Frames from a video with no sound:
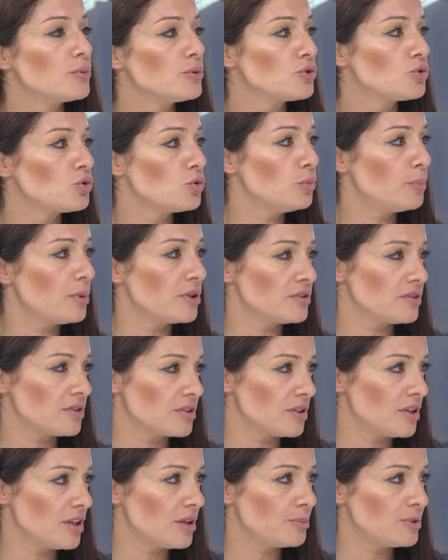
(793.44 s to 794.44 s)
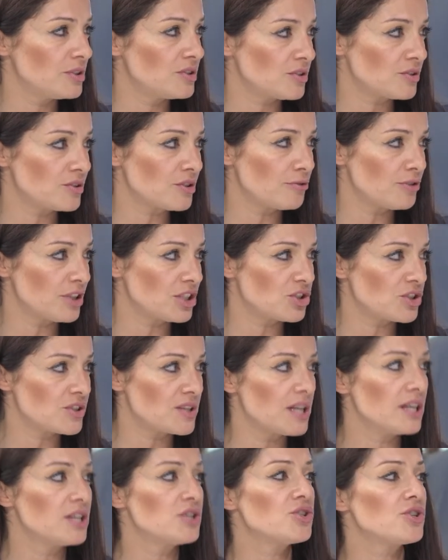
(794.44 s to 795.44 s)
with two particular pieces of
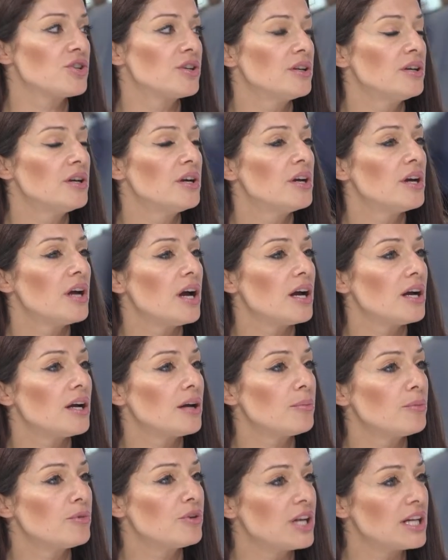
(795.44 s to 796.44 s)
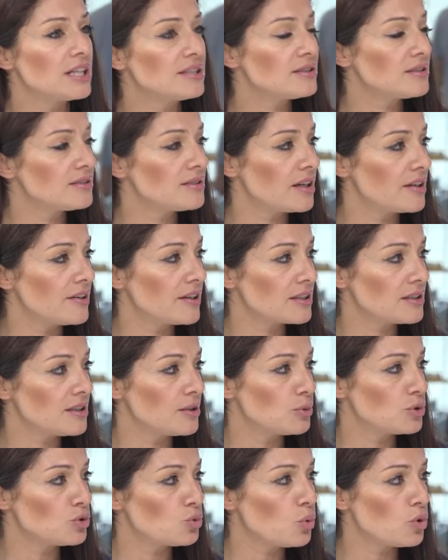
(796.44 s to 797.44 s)
legislation um, related directly
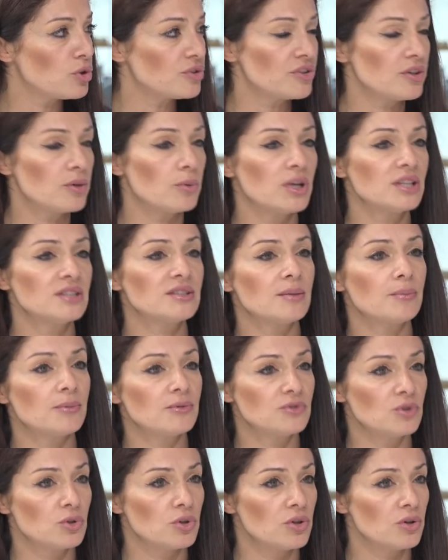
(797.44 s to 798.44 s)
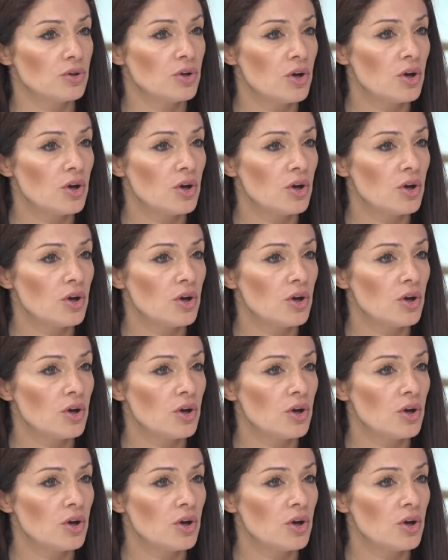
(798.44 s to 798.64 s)
with water. One is the